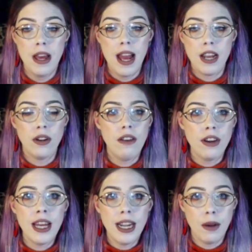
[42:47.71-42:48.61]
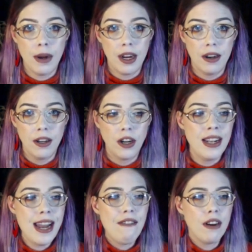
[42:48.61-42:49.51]
and you'll never get anywhere. You're
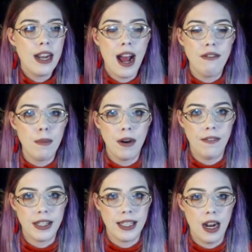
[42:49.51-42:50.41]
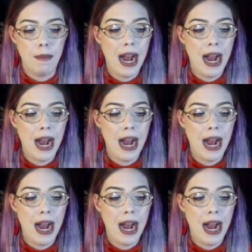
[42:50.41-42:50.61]
never going to have the perfect setup.